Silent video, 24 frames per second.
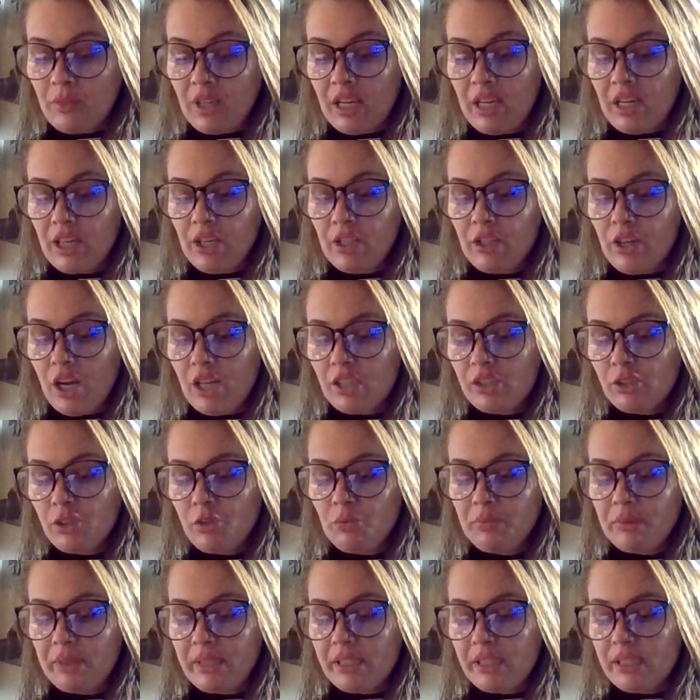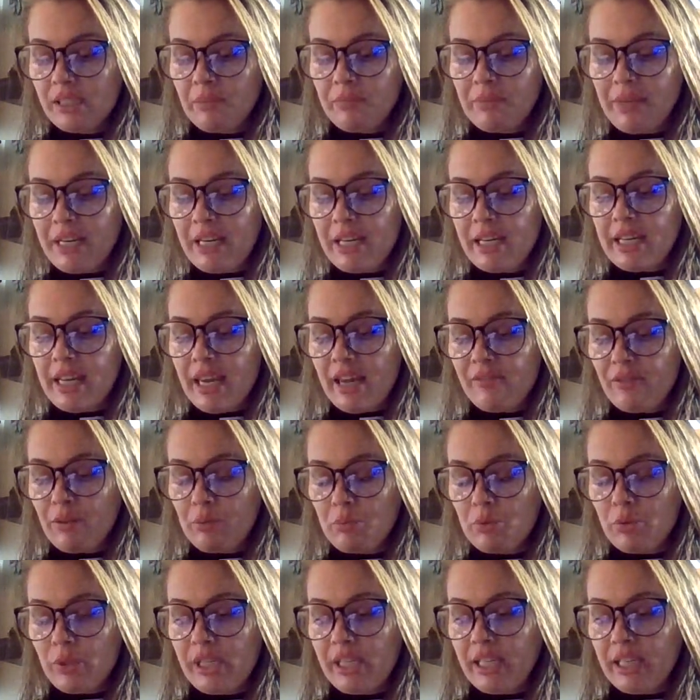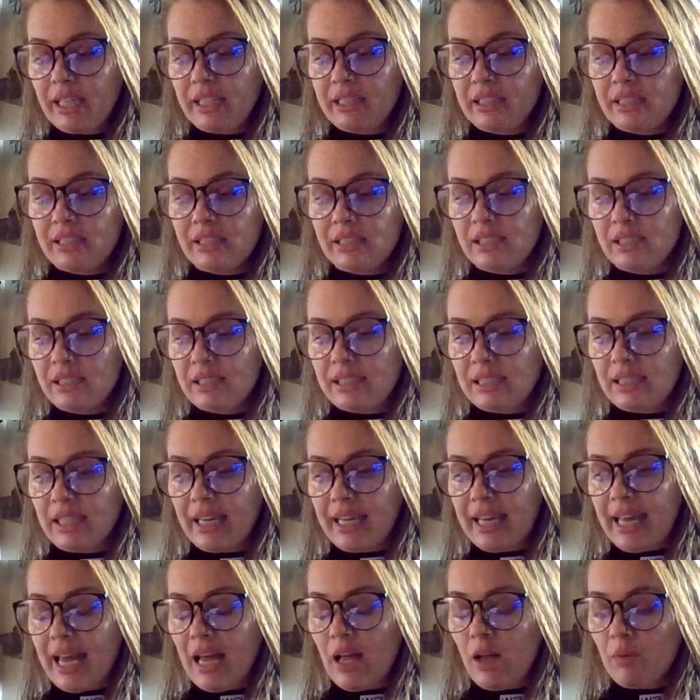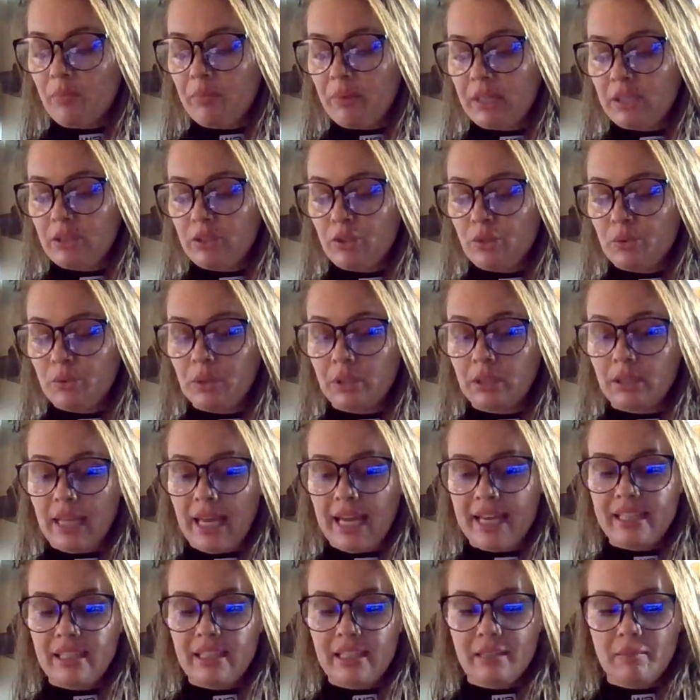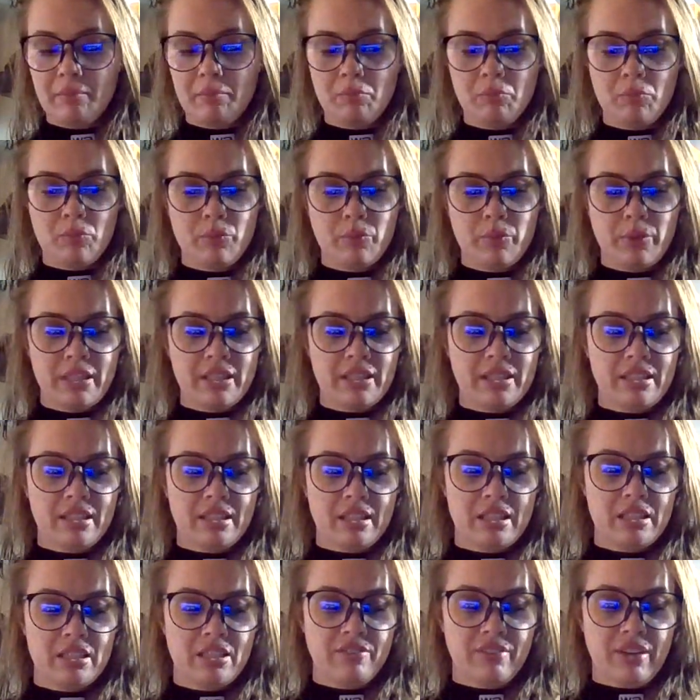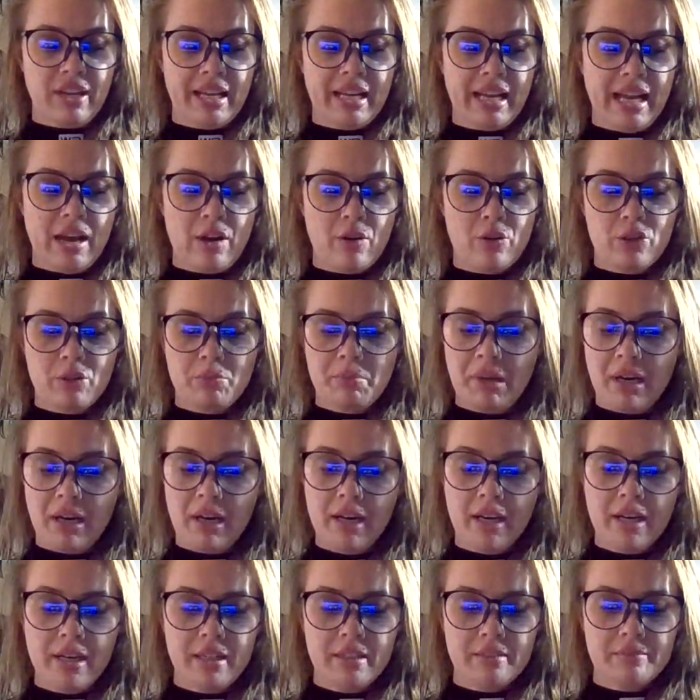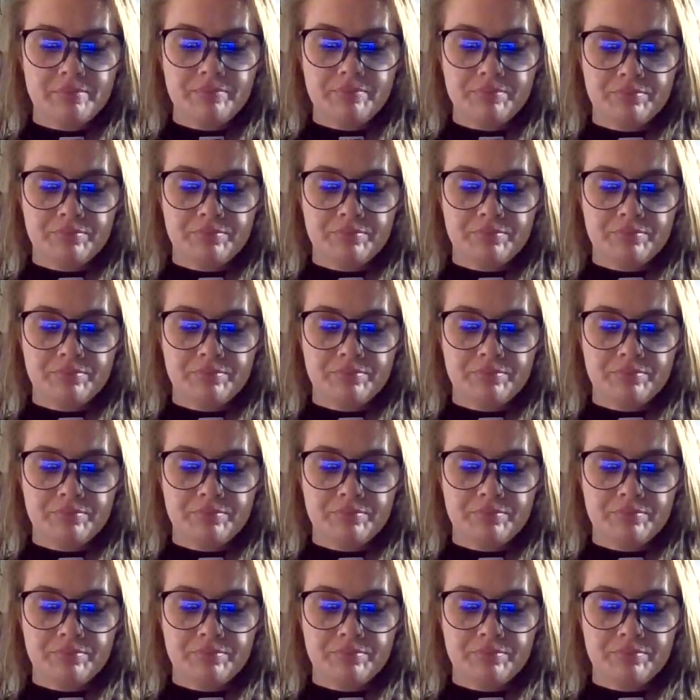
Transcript: it could also be somebody gave up drinking and this is like helping to align them with a divine counterpart.